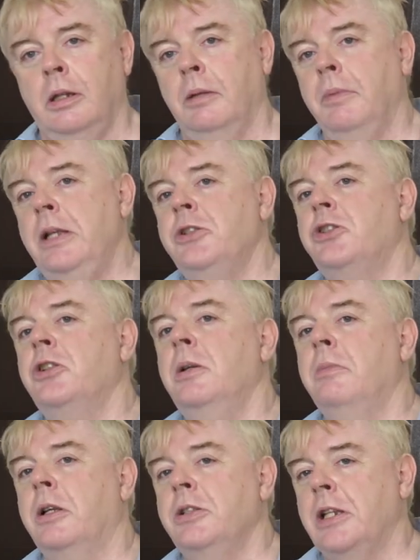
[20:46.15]
the,
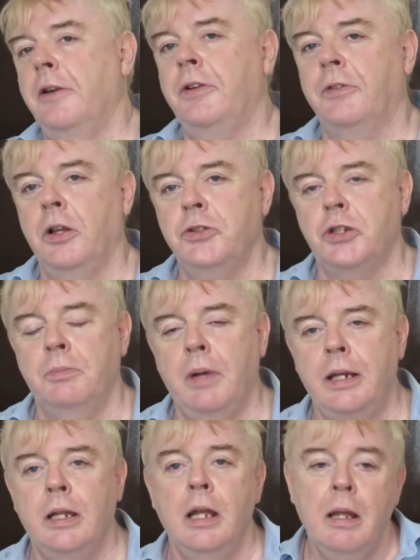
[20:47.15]
mainstream conservative culture might